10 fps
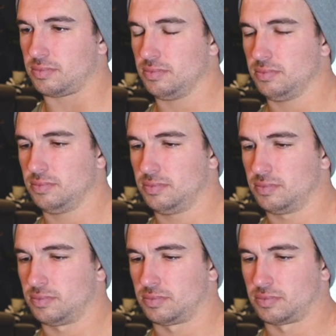
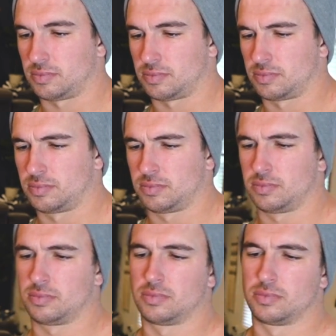
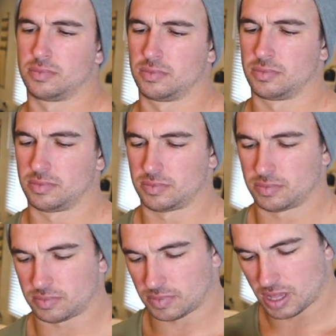
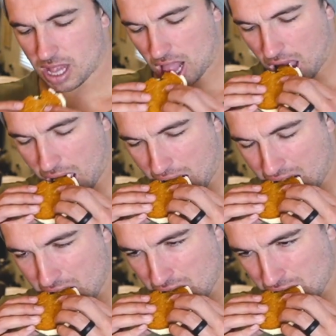The person shown says nothing.